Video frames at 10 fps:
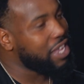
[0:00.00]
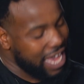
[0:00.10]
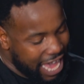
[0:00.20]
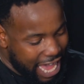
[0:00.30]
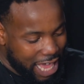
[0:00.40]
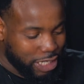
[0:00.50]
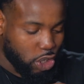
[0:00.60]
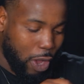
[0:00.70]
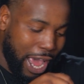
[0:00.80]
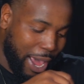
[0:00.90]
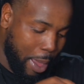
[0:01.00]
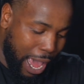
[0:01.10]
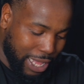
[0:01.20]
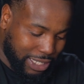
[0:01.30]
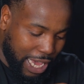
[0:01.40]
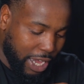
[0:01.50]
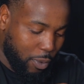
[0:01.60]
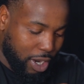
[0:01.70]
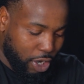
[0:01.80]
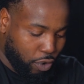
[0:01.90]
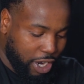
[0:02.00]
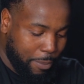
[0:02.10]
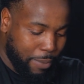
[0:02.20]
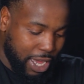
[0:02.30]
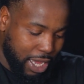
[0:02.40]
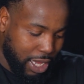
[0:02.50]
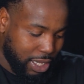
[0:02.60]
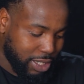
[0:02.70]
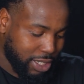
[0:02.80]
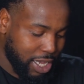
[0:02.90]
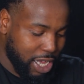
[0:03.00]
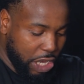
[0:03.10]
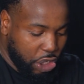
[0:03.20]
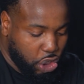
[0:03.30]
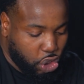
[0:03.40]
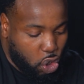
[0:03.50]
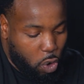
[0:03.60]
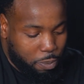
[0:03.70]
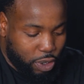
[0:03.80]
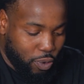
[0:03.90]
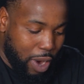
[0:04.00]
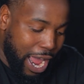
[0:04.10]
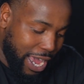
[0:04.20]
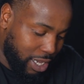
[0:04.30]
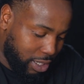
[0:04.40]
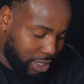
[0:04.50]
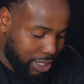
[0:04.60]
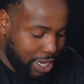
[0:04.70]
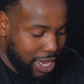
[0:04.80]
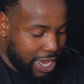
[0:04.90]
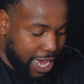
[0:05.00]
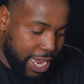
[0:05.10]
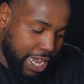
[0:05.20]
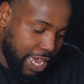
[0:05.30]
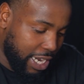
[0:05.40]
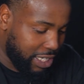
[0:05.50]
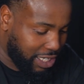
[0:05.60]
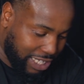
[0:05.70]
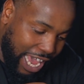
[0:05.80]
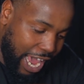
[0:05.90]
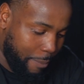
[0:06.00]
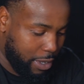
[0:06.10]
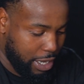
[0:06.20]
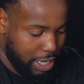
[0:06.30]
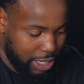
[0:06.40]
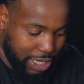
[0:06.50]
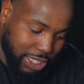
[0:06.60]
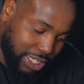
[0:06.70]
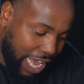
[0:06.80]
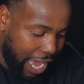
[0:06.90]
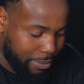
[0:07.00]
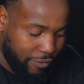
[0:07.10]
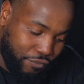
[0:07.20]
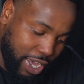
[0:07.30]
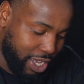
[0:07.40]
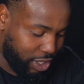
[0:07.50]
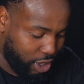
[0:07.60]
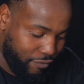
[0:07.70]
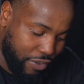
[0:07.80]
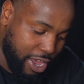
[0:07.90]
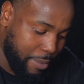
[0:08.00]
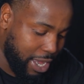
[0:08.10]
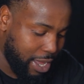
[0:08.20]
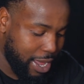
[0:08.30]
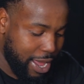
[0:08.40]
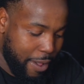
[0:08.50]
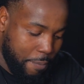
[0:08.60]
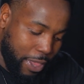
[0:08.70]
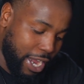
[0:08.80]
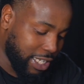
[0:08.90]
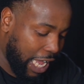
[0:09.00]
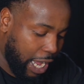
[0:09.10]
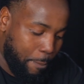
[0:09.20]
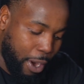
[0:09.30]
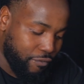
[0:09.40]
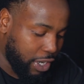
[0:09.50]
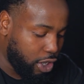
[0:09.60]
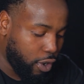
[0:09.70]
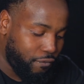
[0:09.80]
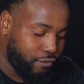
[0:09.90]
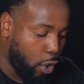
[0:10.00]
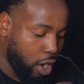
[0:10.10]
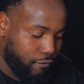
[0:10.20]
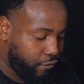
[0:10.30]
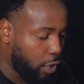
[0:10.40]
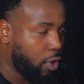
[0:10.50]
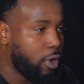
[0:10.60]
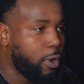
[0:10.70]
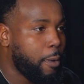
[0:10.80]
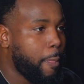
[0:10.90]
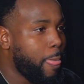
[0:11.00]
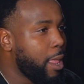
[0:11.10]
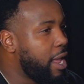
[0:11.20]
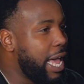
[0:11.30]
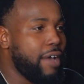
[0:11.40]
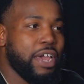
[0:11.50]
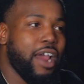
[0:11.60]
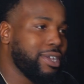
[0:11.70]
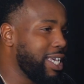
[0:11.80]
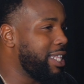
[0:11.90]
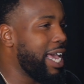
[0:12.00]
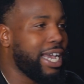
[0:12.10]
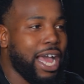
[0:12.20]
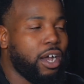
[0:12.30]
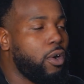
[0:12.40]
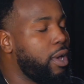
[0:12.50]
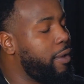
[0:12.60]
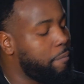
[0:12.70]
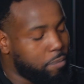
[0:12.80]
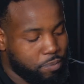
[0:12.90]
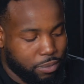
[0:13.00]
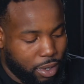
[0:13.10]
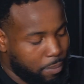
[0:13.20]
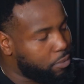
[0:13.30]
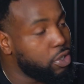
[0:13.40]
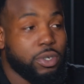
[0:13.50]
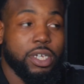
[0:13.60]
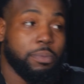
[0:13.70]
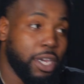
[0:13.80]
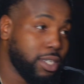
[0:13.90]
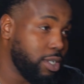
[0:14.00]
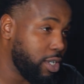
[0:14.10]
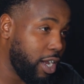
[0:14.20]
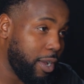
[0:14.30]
Yeah, so I take one of the green beans, scoop the rice, and then stab the fish. You feel me? And it's like a perfect little fork full of everything that got going. You did an amazing job.